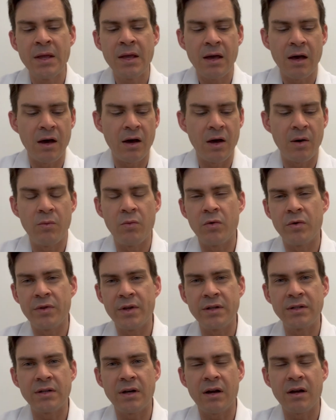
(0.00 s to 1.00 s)
We'll
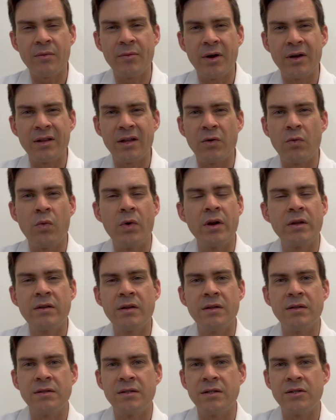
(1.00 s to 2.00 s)
then talk about like where
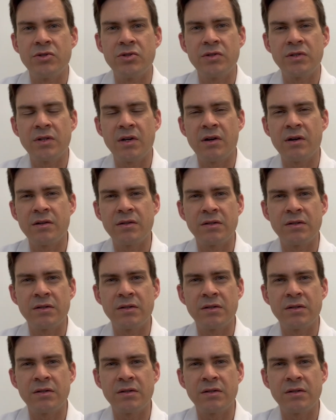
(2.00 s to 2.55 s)
the incisions are.